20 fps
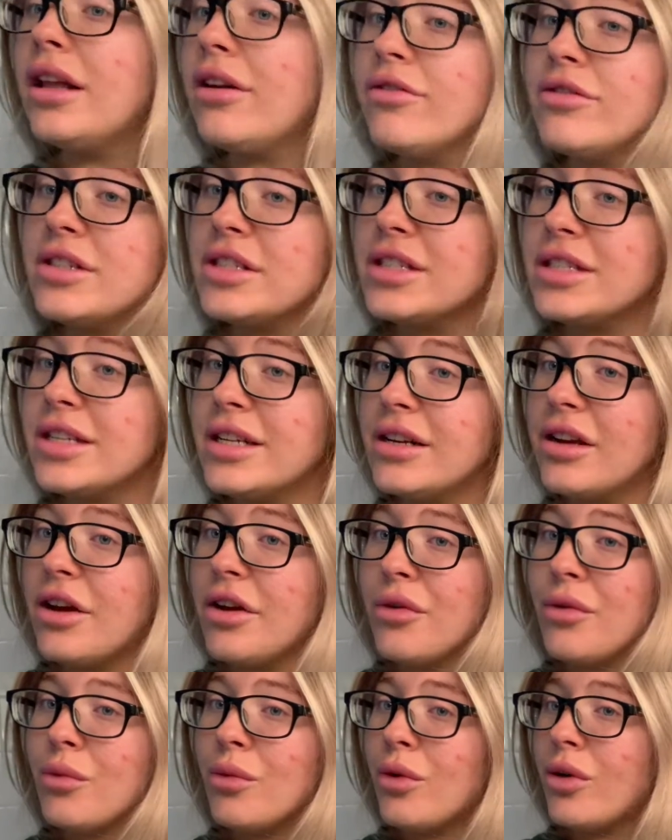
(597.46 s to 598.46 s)
love to
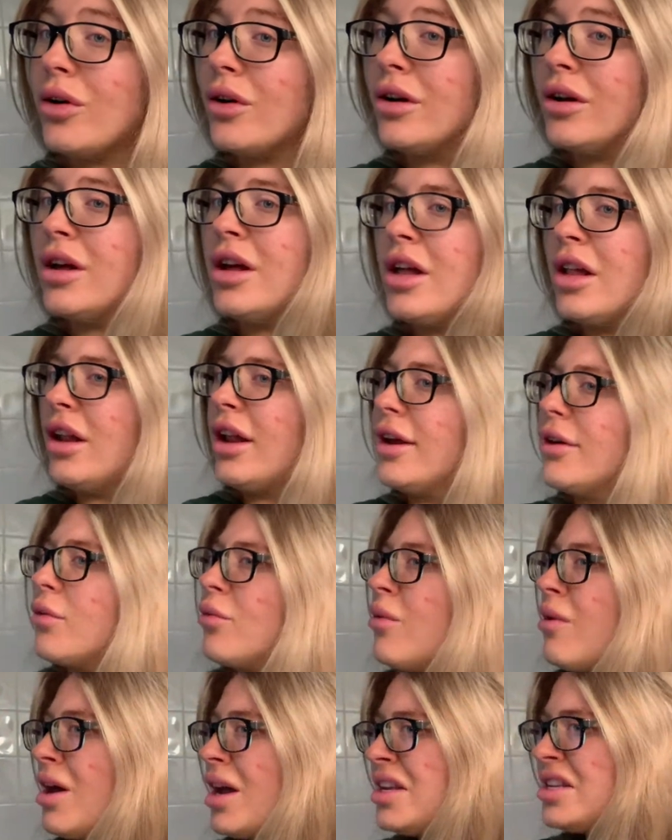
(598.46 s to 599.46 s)
know what, like
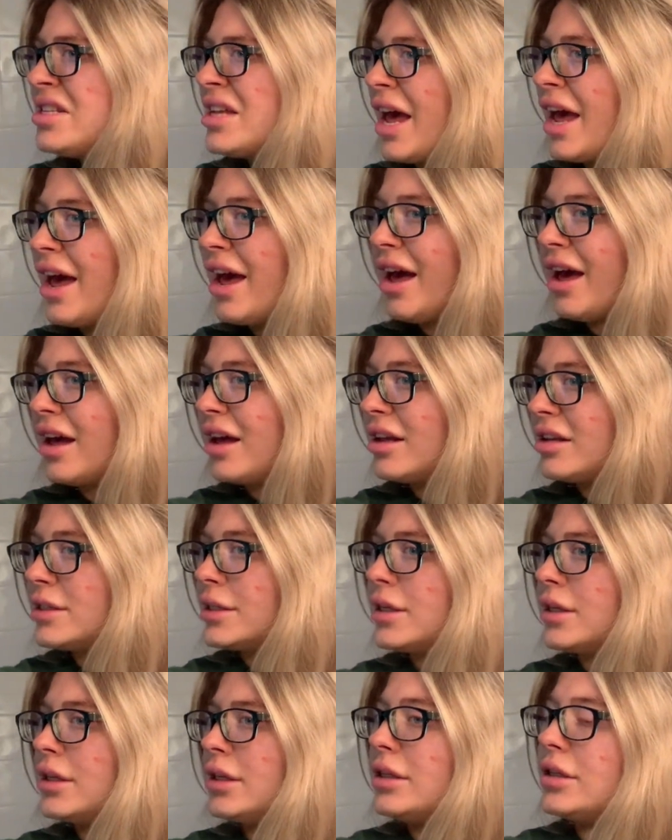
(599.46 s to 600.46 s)
why does hair
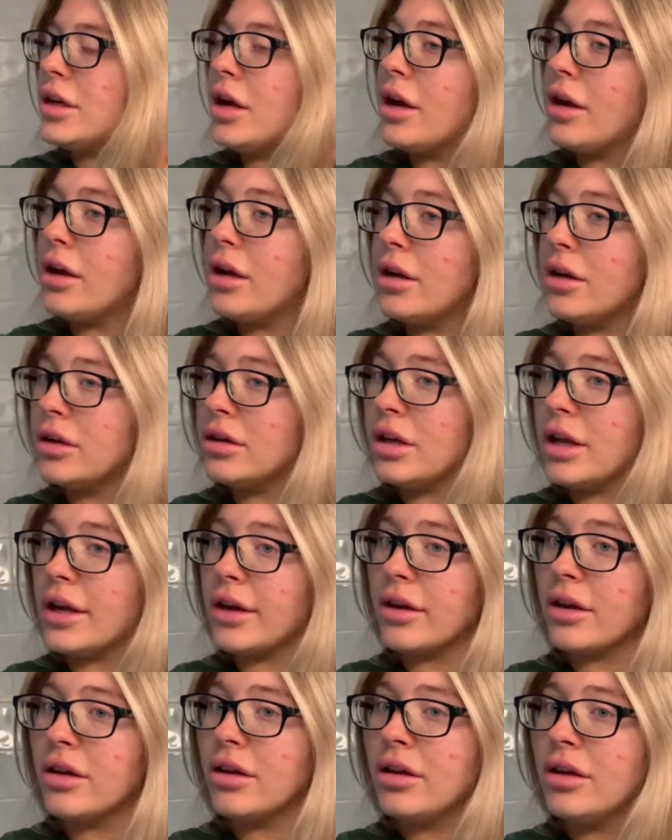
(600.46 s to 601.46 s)
suddenly turn
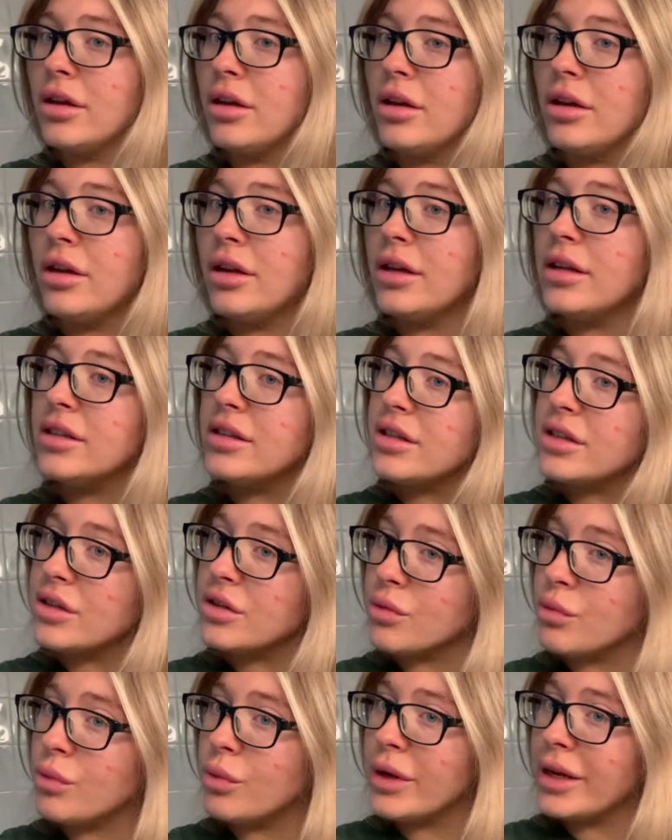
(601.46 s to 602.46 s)
like into
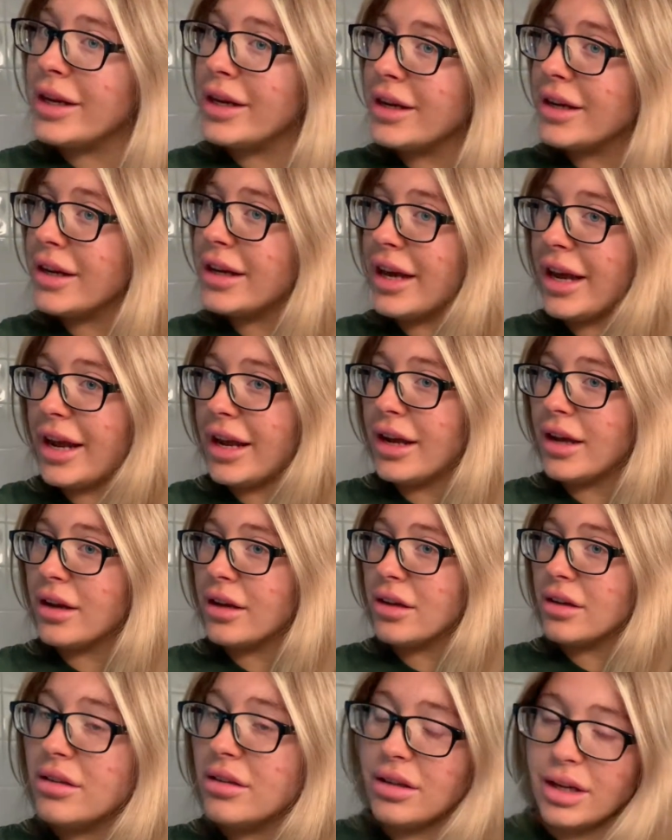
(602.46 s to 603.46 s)
this weird kink,
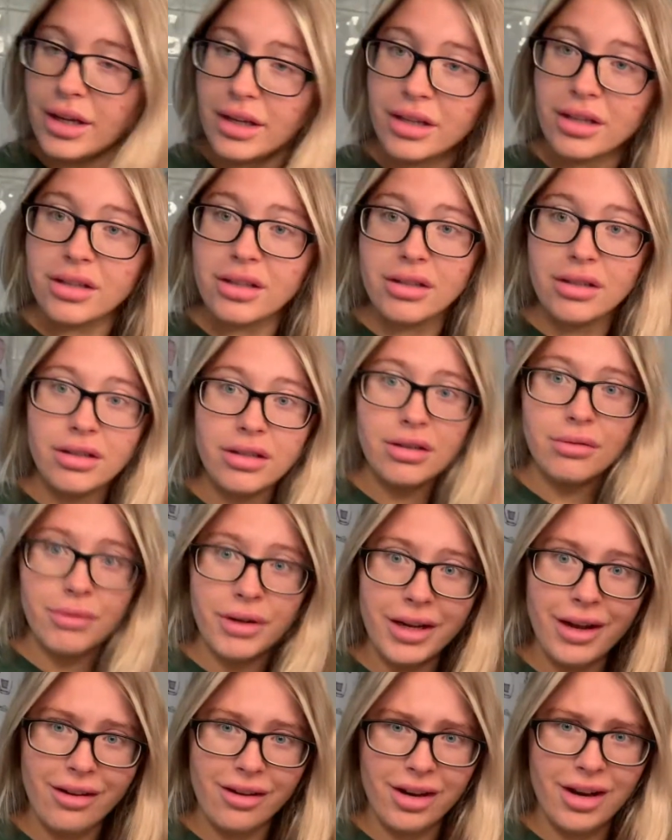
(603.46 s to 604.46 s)
like am
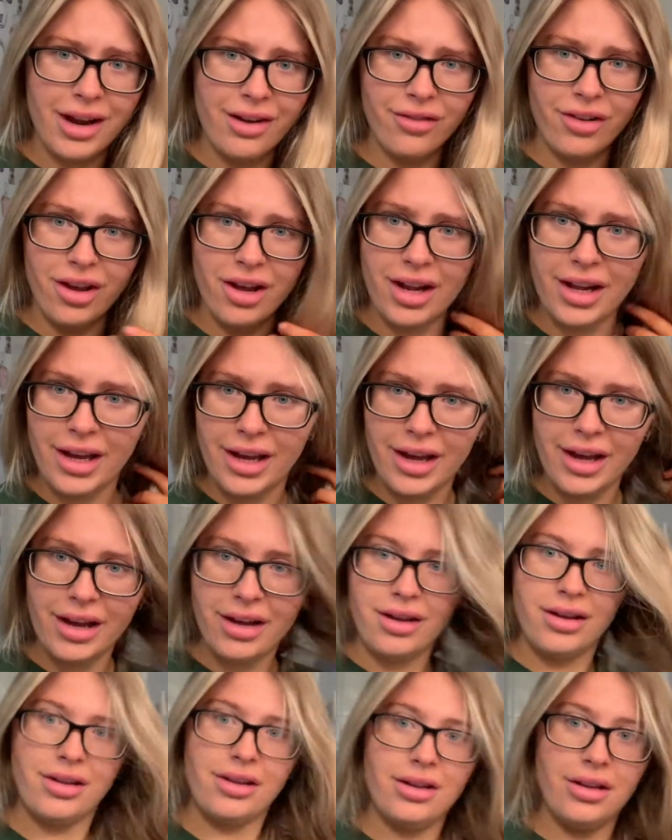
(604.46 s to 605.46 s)
I gonna have curly
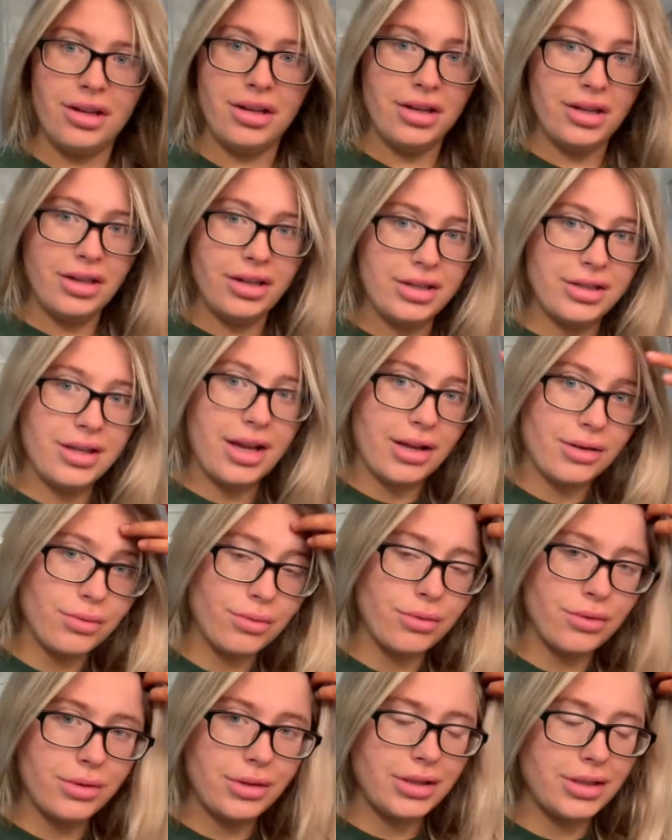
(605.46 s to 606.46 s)
hair? Is that
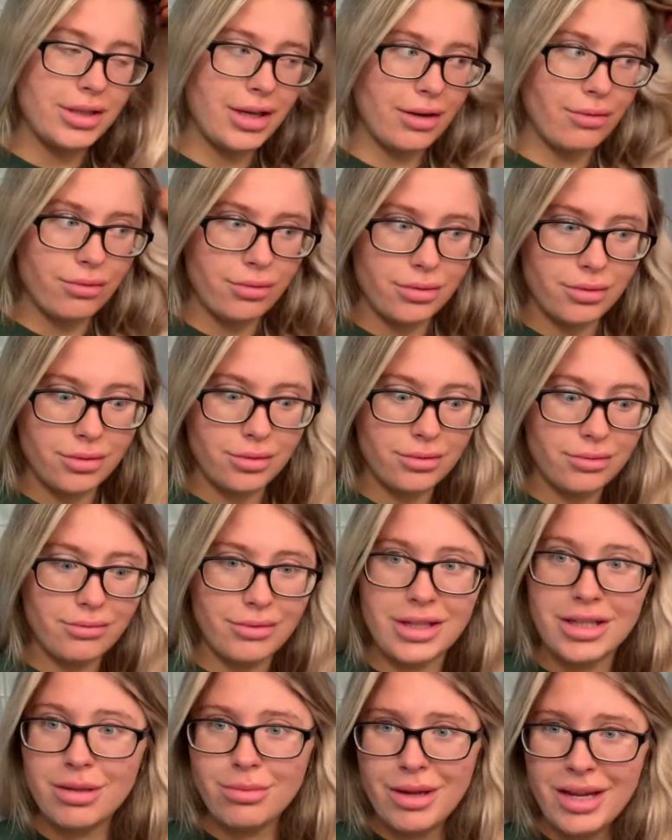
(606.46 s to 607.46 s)
what is that what
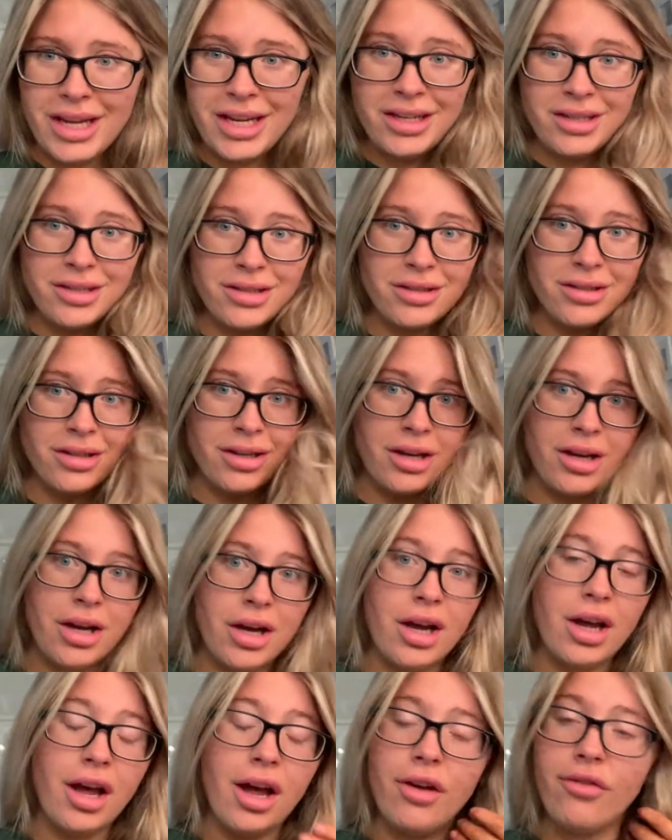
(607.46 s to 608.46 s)
this means?
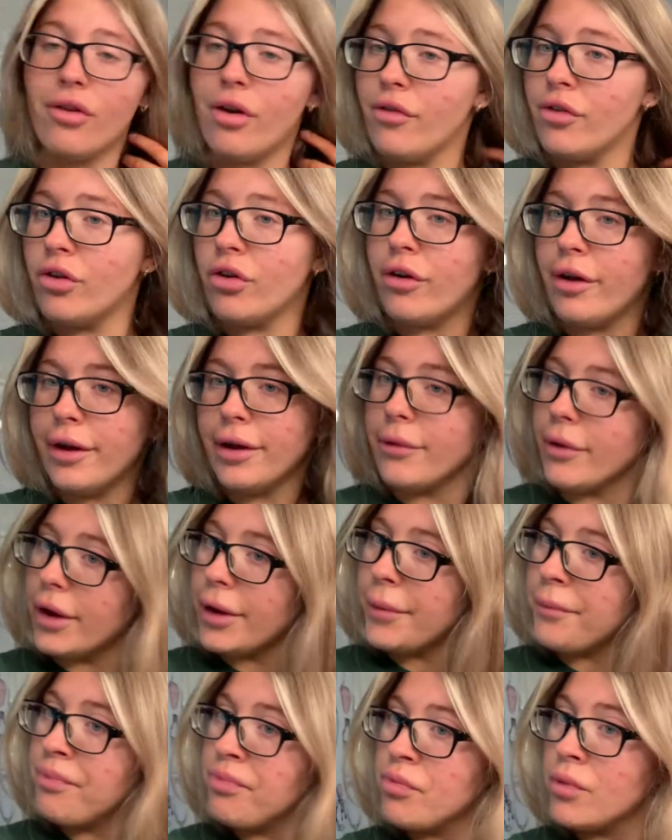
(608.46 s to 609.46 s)
I'd rather not.
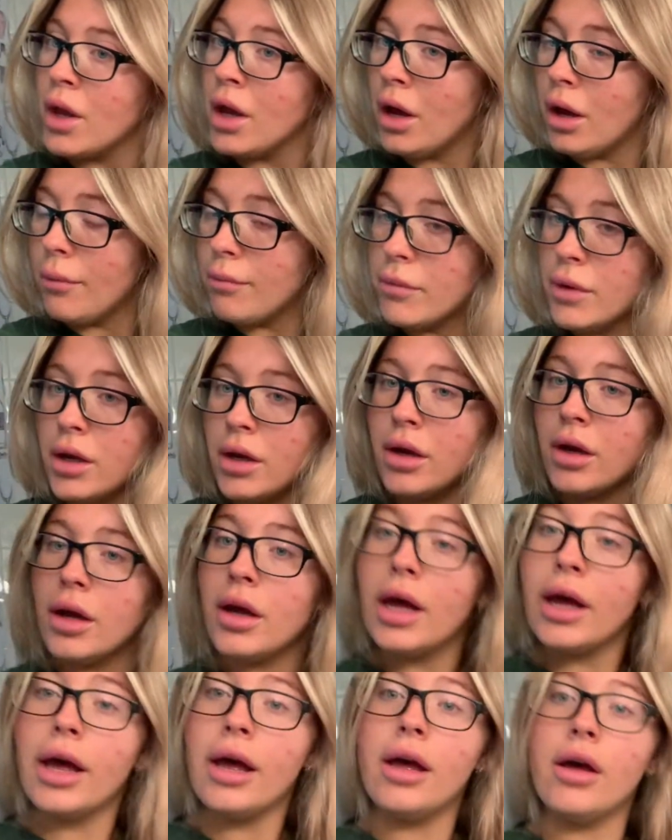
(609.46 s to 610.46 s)
Anyway, I'm gonna
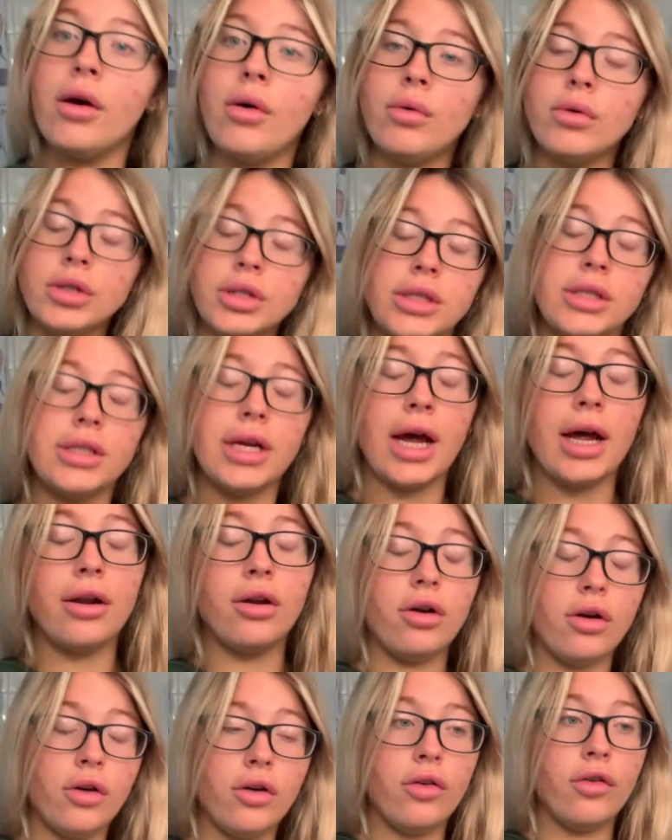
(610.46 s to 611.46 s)
wash this tan
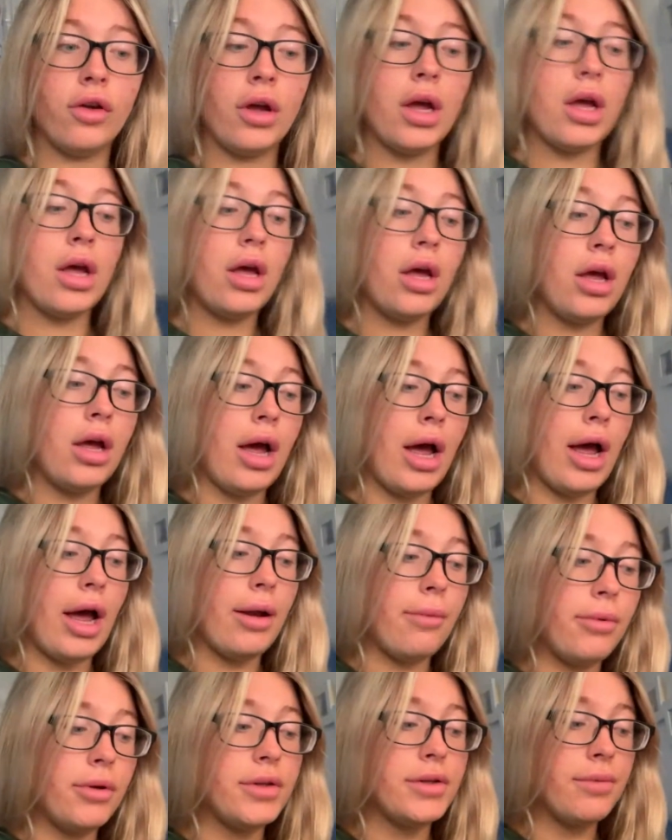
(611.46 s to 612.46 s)
off
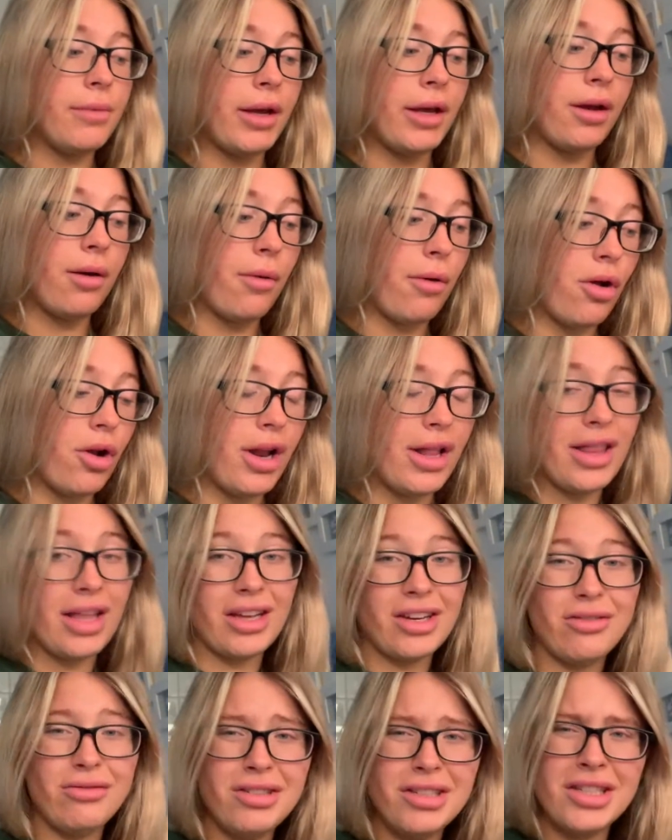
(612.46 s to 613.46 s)
and put some makeup on and then
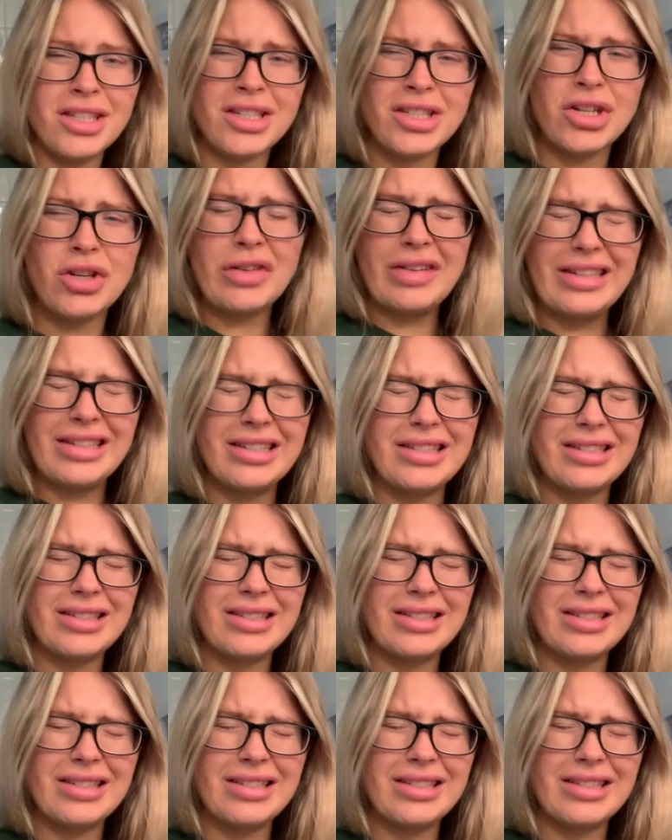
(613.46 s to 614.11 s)
go to the doctor's.